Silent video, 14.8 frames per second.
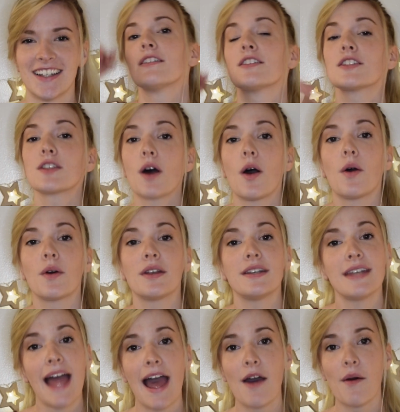So
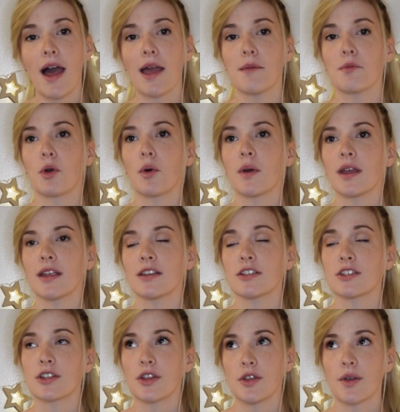now I'm going to
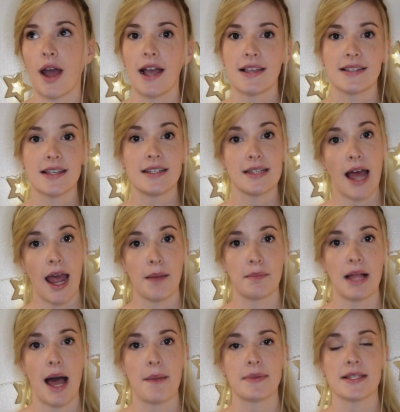show you guys a time
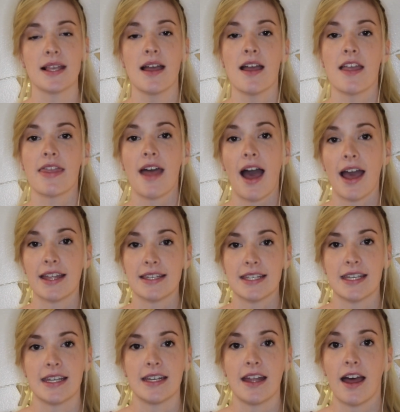lapse that I
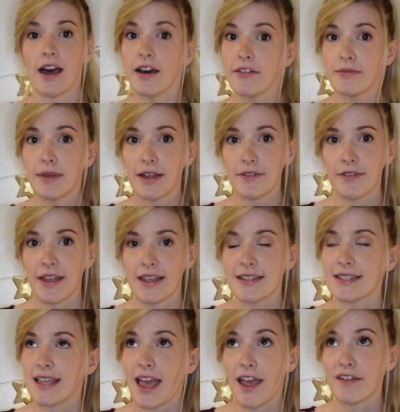did of my
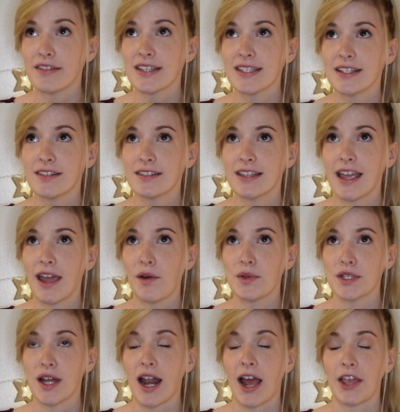face every single day I
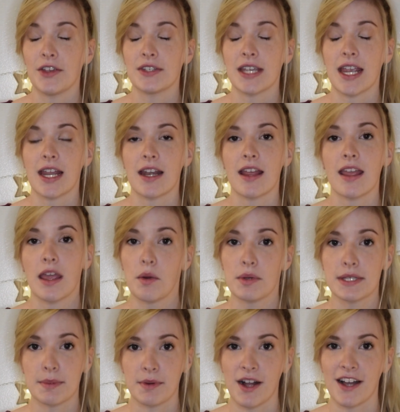was on Accutane. It
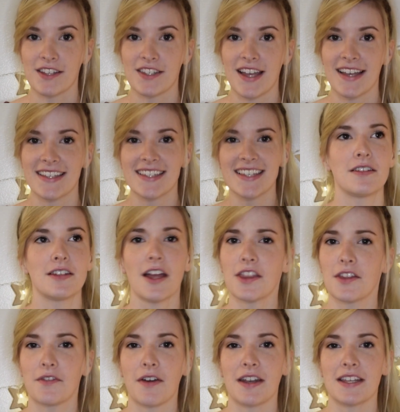was a process, not
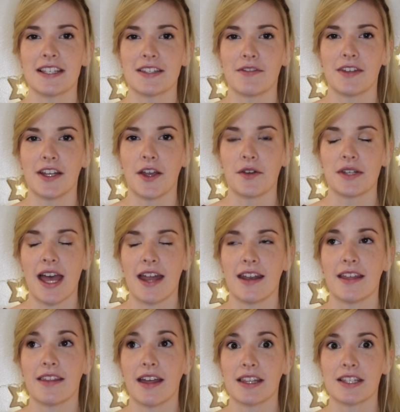the funnest video to
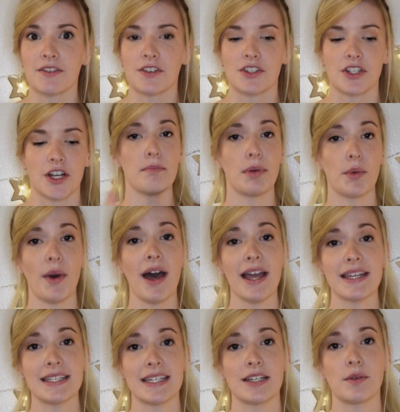edit, that's for sure. But what
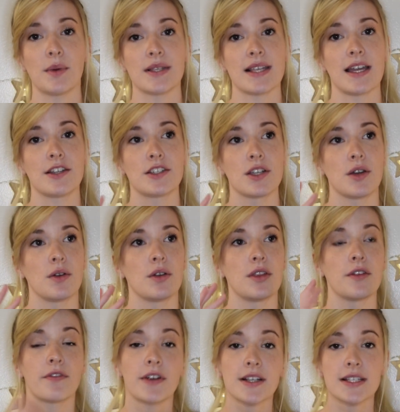I did was I showed
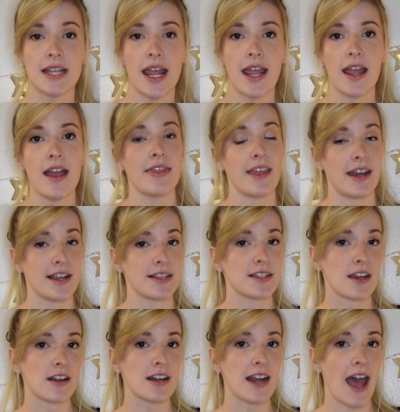the first day that I
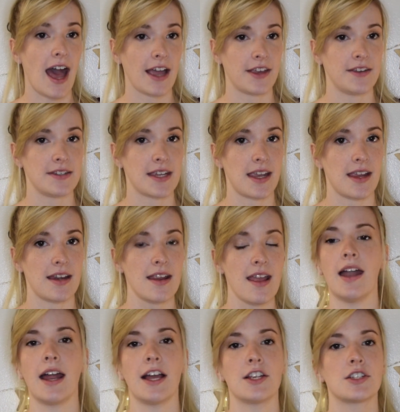started Accutane,
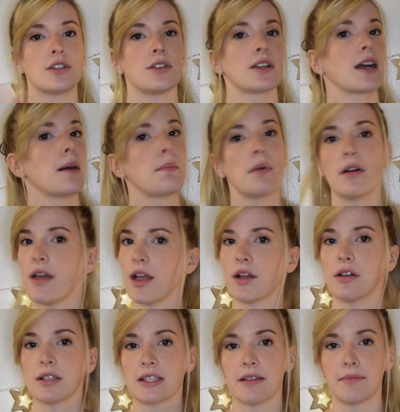I showed a couple
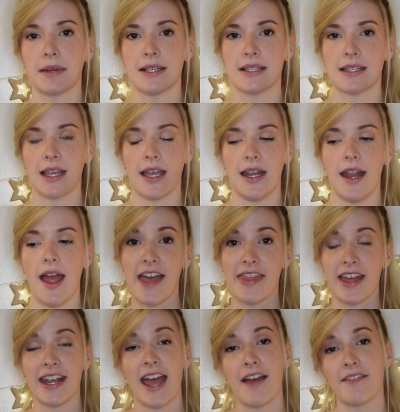angles of my skin, and
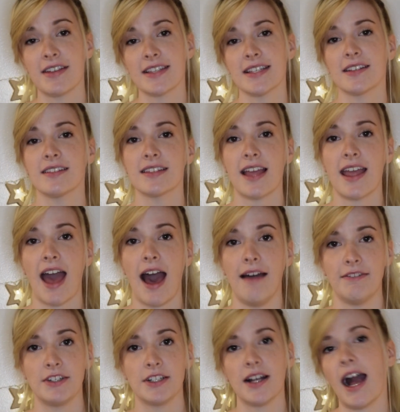then every single day
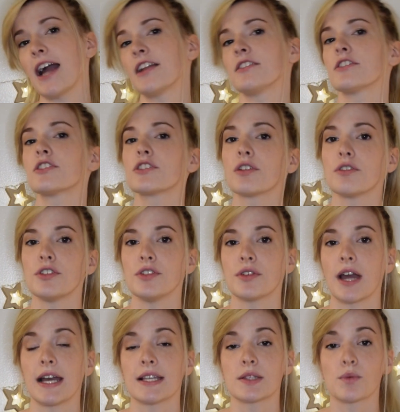after I just showed you
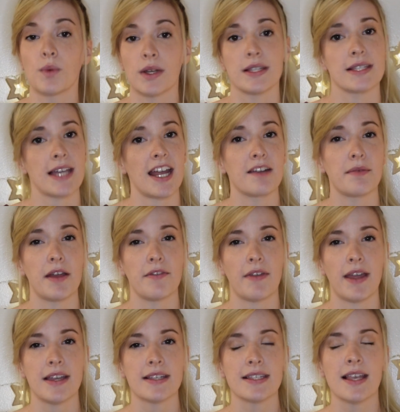guys one side of my
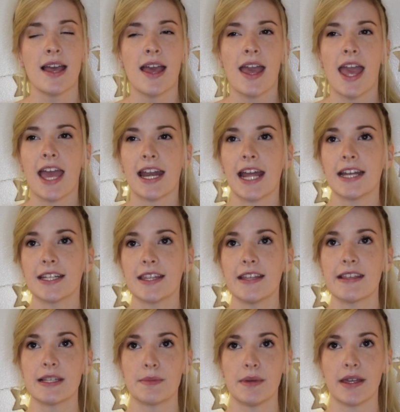face. And I did
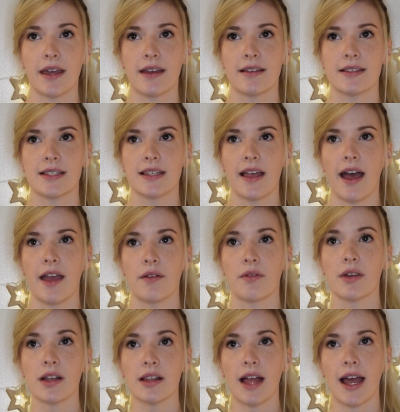this because I
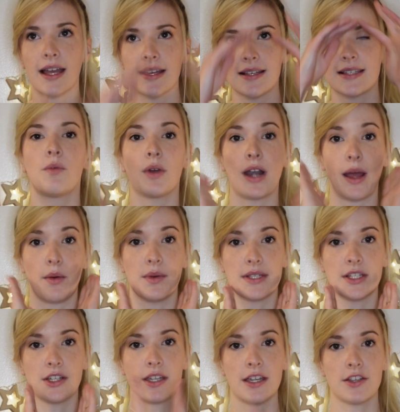realized when I
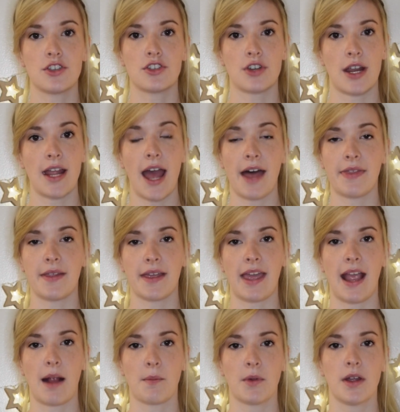was looking straight at the
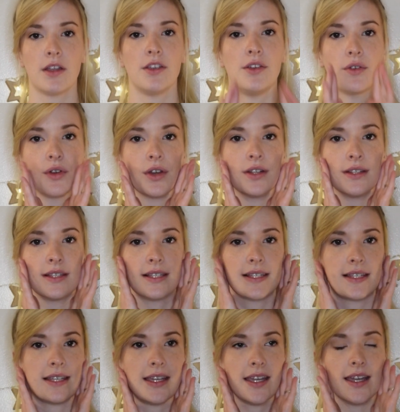camera, you couldn't
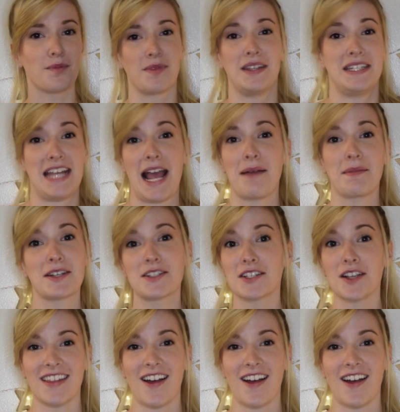see the damage,